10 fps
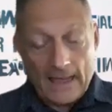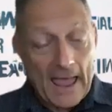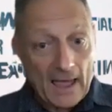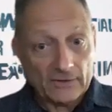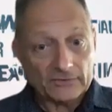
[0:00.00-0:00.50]

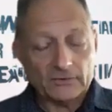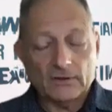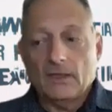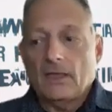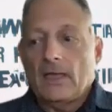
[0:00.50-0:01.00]
ask,
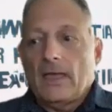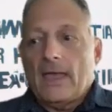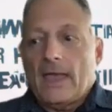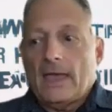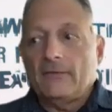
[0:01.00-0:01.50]

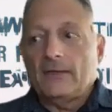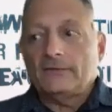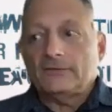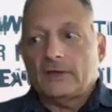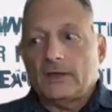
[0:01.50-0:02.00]
and
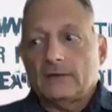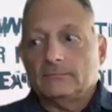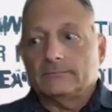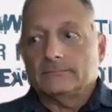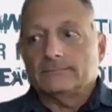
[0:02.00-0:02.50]
then say,